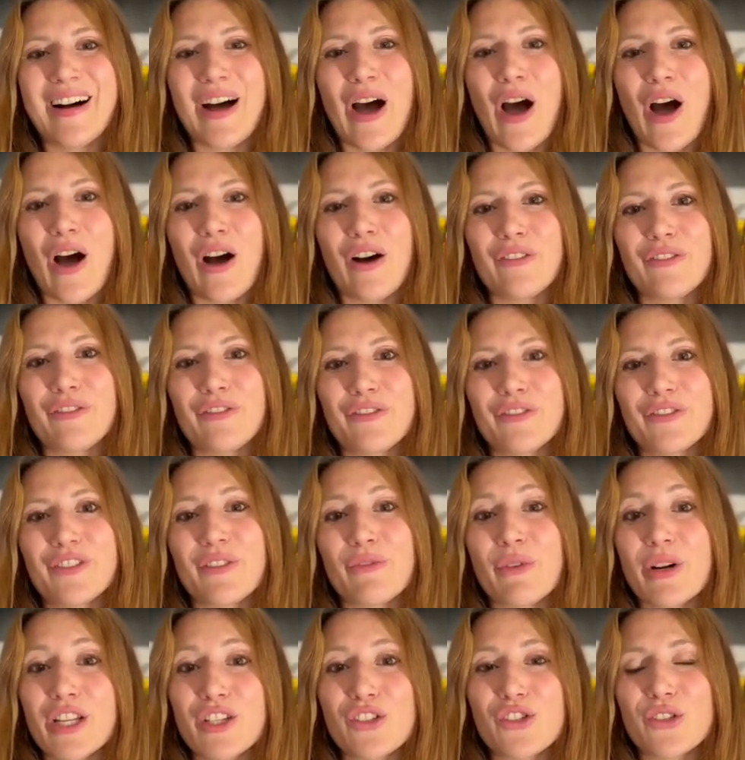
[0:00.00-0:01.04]
of
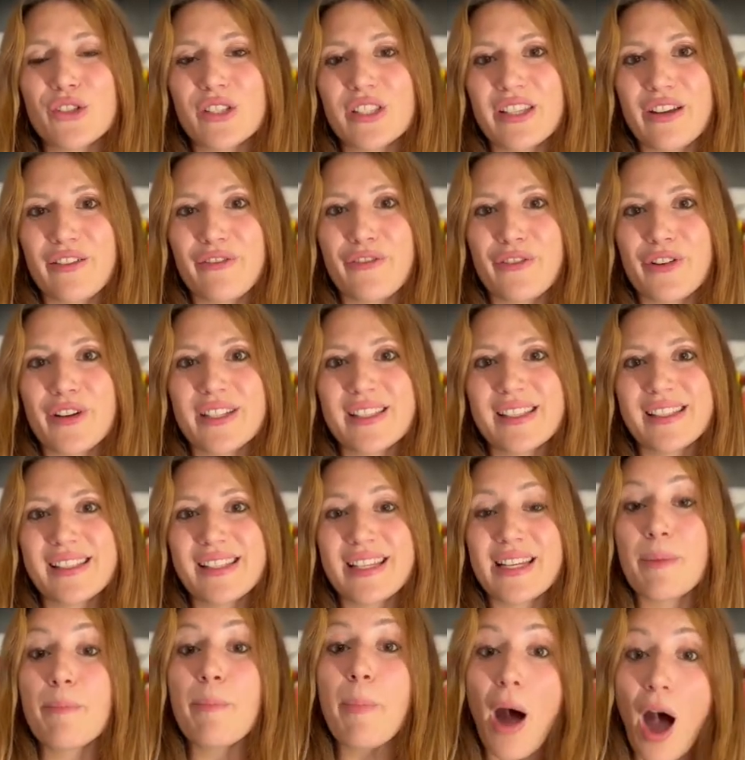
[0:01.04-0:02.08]
religious difference
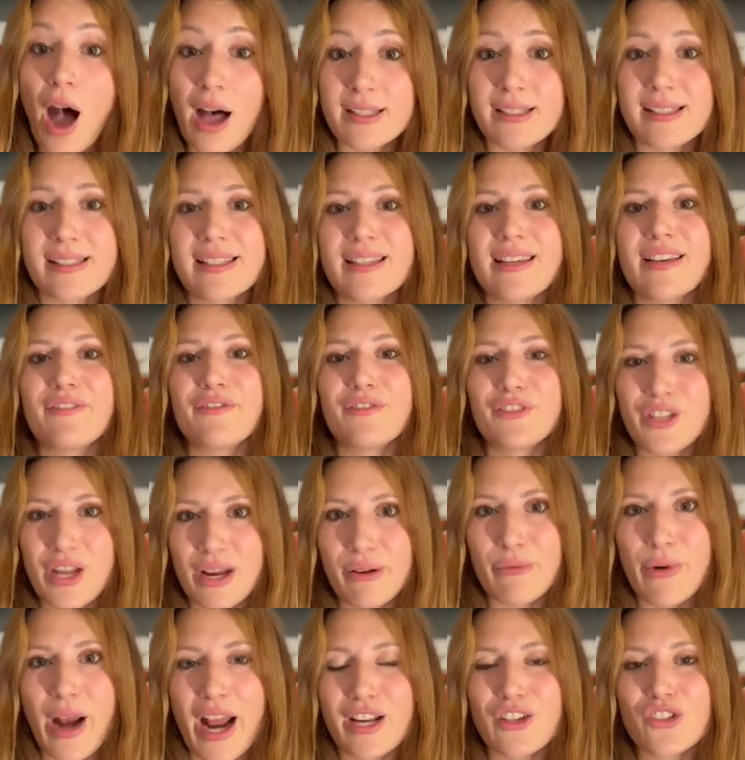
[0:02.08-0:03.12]
in a positive
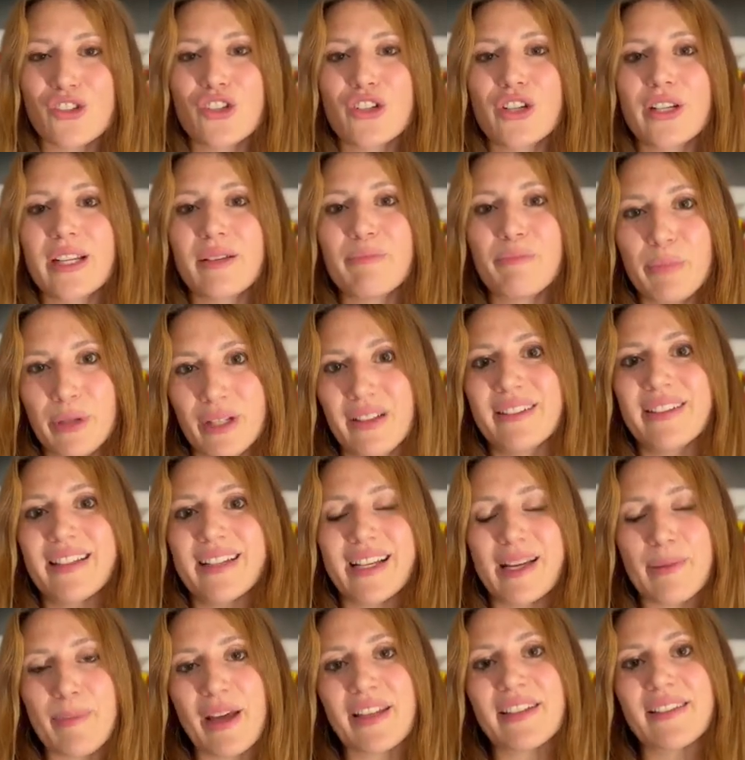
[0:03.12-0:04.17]
direction in
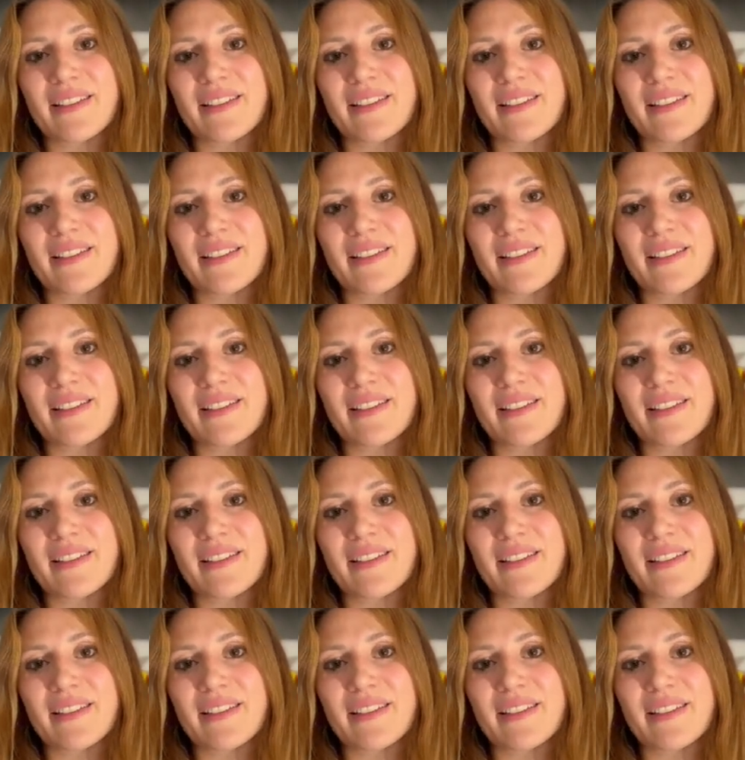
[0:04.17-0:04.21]
building a better